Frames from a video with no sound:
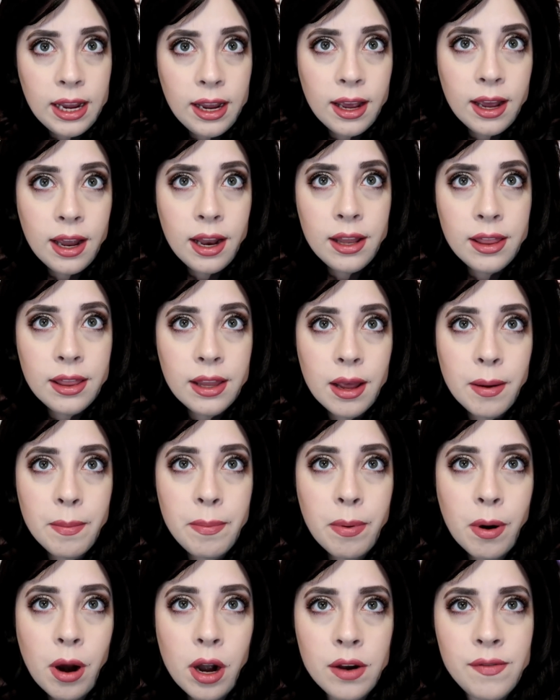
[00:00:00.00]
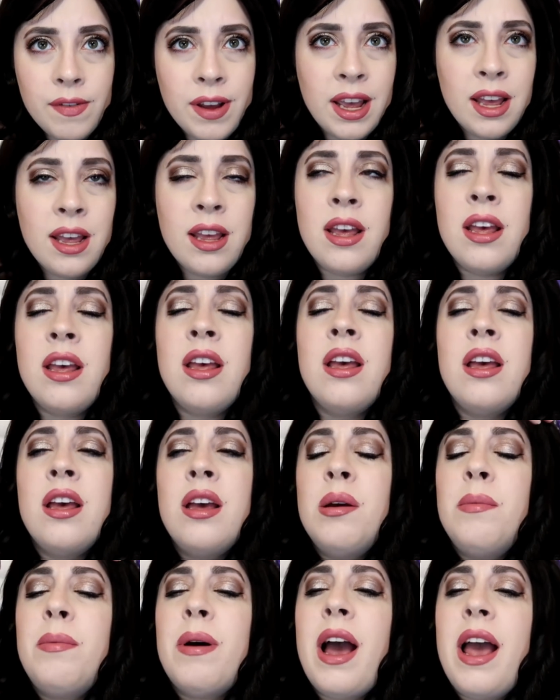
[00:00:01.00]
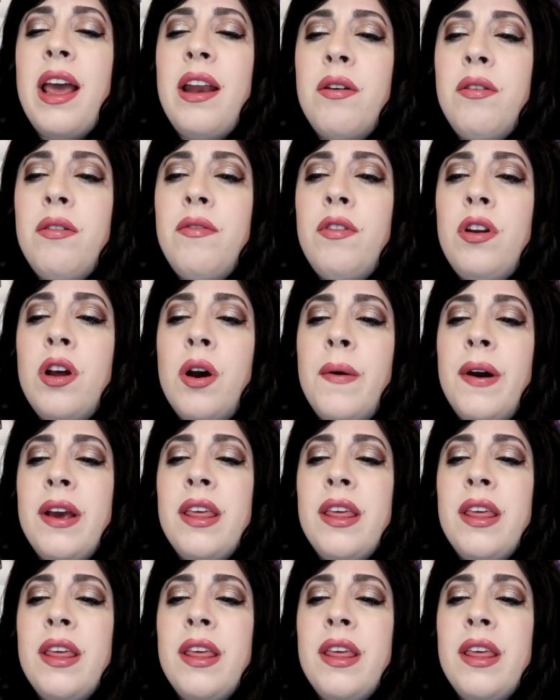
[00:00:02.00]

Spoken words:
and a part of it, but I don't even know.